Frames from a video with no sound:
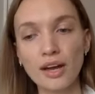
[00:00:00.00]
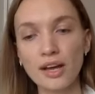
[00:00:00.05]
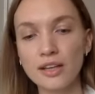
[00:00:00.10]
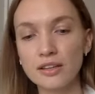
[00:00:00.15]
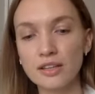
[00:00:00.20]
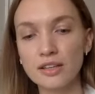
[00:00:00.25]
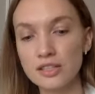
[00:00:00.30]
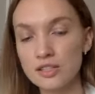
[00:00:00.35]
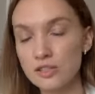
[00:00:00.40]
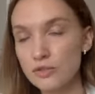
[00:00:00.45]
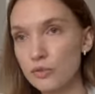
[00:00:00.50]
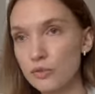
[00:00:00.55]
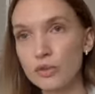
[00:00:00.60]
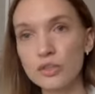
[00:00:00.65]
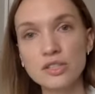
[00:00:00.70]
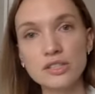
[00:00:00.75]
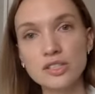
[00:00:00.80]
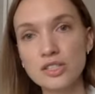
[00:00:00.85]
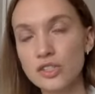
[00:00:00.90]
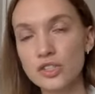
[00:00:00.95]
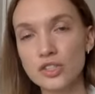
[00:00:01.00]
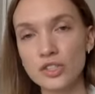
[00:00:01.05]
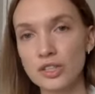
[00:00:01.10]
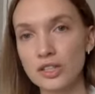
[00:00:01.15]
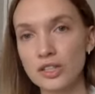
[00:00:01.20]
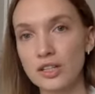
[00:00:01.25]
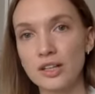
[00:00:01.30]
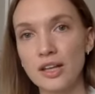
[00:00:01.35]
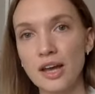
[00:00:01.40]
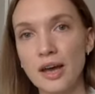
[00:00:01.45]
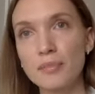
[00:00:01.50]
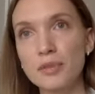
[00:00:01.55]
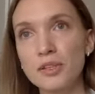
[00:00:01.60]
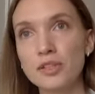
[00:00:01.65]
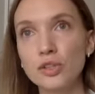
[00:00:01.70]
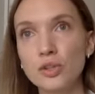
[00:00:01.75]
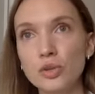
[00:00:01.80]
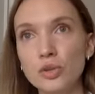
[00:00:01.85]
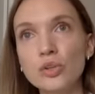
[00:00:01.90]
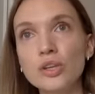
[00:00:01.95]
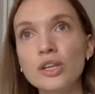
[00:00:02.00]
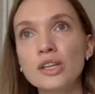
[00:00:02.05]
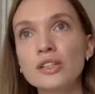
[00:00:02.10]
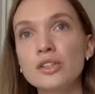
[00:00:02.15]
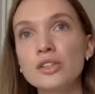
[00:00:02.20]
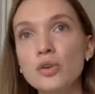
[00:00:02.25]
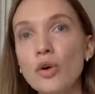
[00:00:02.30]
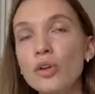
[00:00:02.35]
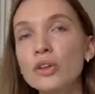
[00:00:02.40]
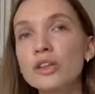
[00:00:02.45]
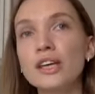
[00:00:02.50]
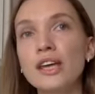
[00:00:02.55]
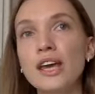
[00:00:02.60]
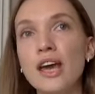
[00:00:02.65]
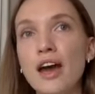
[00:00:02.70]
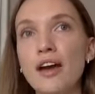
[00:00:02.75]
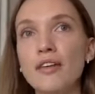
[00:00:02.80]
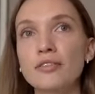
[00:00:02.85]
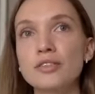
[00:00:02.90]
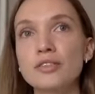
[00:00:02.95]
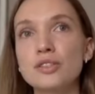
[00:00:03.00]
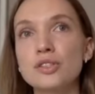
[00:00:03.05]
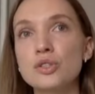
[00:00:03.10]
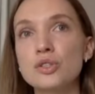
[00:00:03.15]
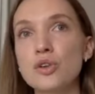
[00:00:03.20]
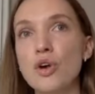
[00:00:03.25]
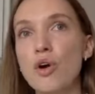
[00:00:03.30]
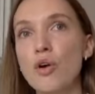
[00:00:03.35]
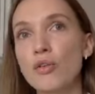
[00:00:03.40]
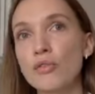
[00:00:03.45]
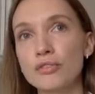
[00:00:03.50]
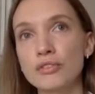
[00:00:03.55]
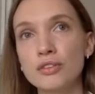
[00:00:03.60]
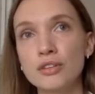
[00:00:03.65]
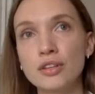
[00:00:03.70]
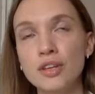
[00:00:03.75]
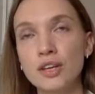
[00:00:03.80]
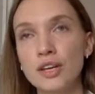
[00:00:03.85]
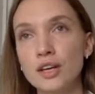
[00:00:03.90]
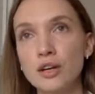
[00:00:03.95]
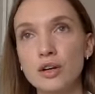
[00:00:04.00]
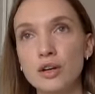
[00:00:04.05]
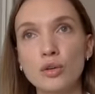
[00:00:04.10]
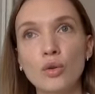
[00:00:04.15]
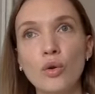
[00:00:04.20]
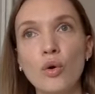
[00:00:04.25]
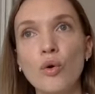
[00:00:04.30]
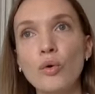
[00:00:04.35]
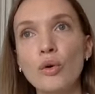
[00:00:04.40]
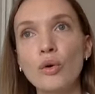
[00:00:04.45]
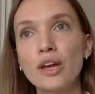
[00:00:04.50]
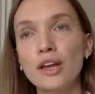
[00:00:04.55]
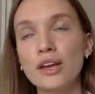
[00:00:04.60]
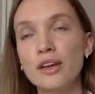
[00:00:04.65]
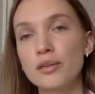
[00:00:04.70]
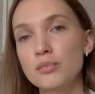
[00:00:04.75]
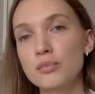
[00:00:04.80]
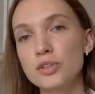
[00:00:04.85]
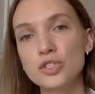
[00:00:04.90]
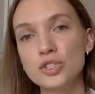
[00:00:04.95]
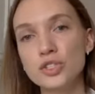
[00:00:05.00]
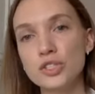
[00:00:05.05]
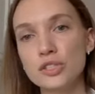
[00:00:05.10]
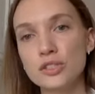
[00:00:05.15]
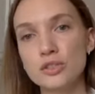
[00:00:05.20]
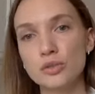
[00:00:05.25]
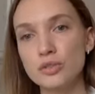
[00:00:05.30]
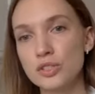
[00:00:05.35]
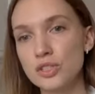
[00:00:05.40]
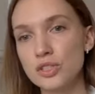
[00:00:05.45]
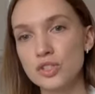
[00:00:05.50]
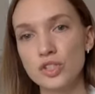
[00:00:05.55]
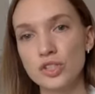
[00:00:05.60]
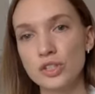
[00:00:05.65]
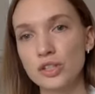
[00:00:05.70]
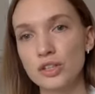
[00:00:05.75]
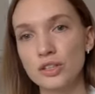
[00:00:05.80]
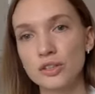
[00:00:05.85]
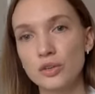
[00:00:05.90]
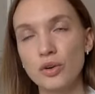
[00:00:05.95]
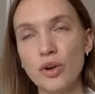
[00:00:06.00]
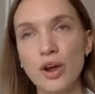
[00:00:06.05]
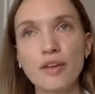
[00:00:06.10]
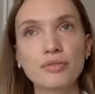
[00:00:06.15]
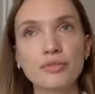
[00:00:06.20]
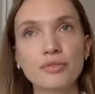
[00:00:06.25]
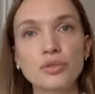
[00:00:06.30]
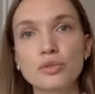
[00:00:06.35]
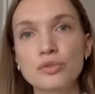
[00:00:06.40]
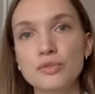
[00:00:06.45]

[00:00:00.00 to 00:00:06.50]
and it's fully digital. I mean, you can totally have this soft, glowy images on digital. You don't have to use it.